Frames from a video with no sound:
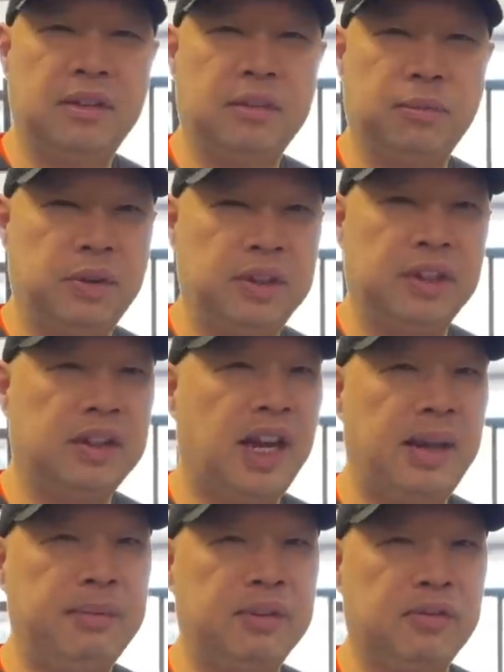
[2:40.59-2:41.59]
when the
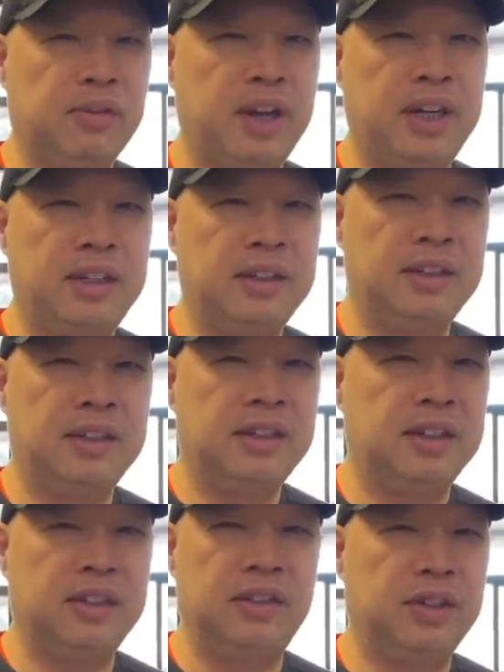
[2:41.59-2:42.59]
time is right
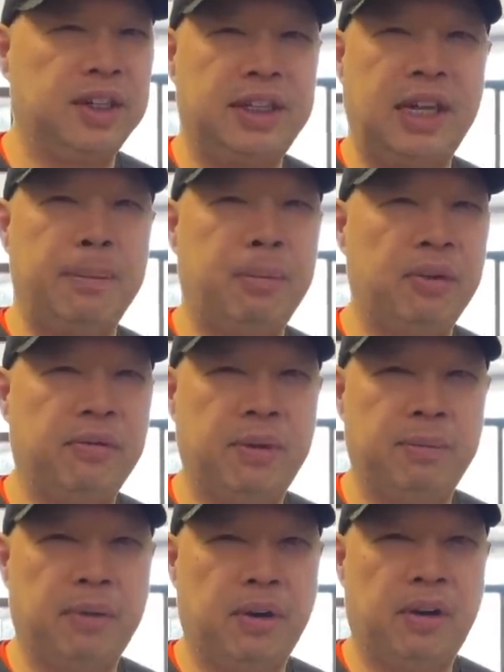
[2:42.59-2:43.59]
and you get that
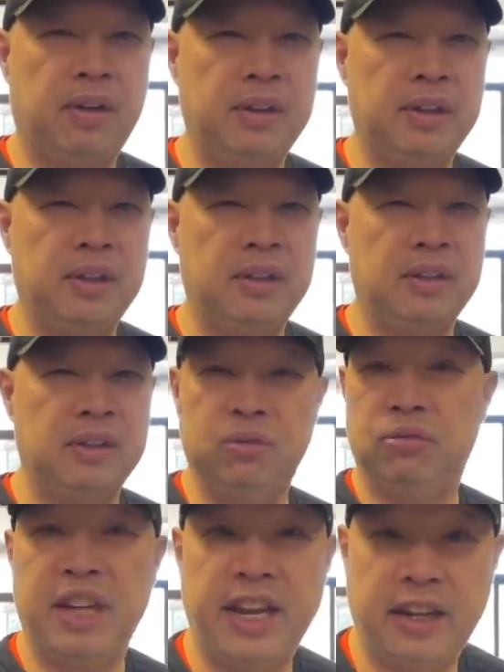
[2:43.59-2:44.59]
perfect ball, you
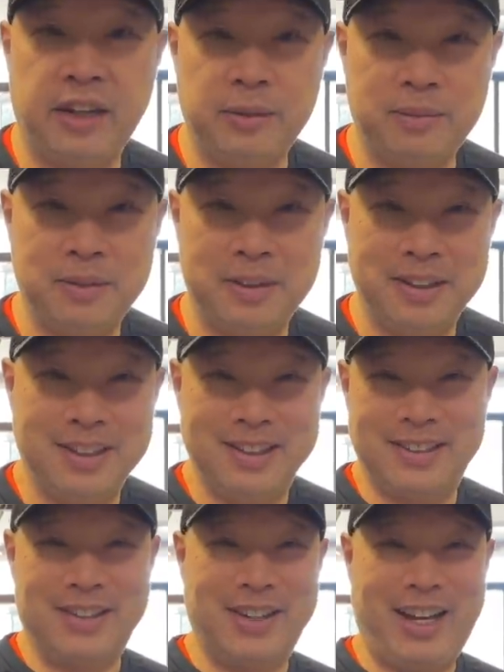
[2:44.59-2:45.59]
nail them.
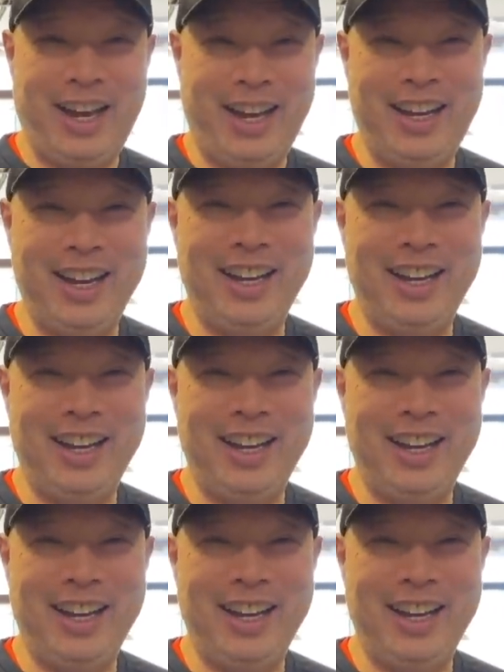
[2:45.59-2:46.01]
Okay.